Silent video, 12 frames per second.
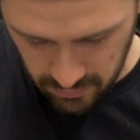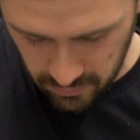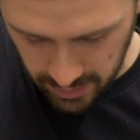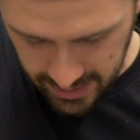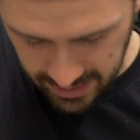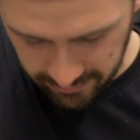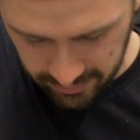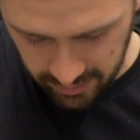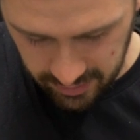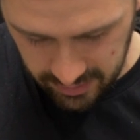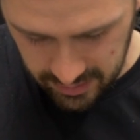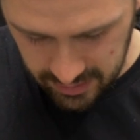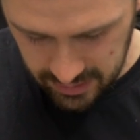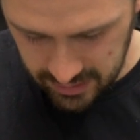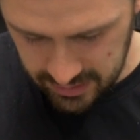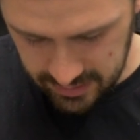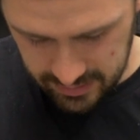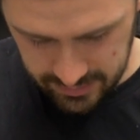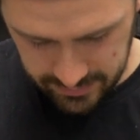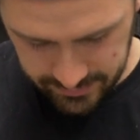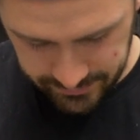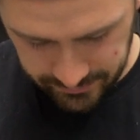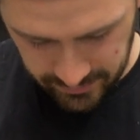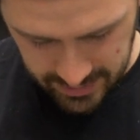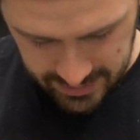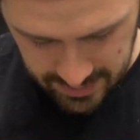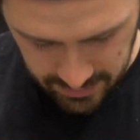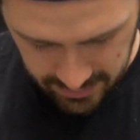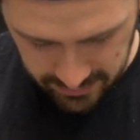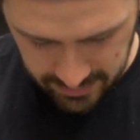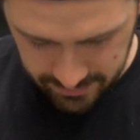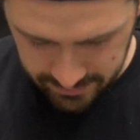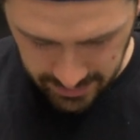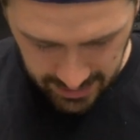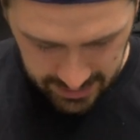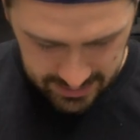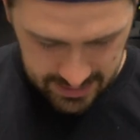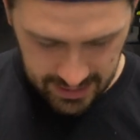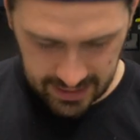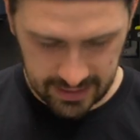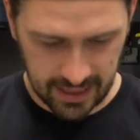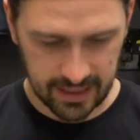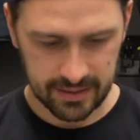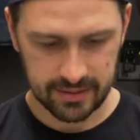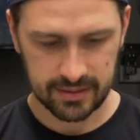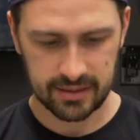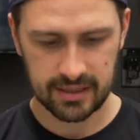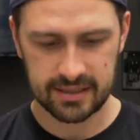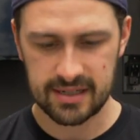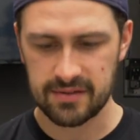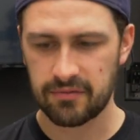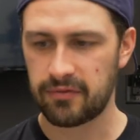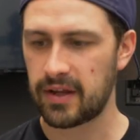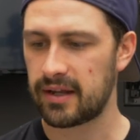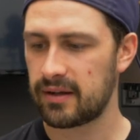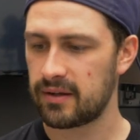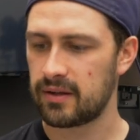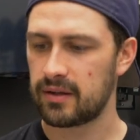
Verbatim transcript: or whatever. It's a bit of a pain to get that. It doesn't fit.